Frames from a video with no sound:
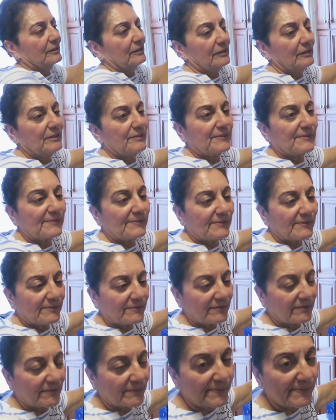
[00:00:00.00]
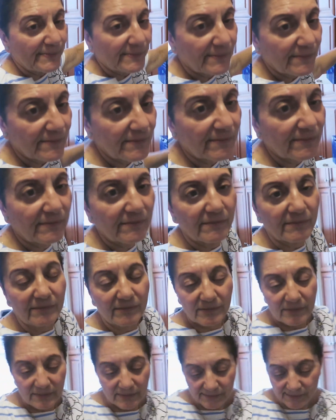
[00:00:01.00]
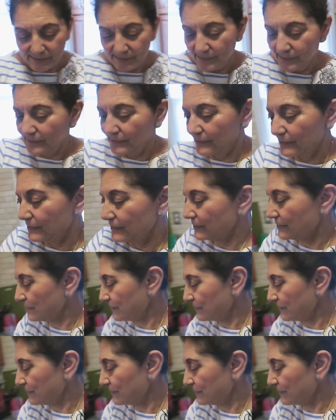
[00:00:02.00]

I don't know. Just a bunch. One cup.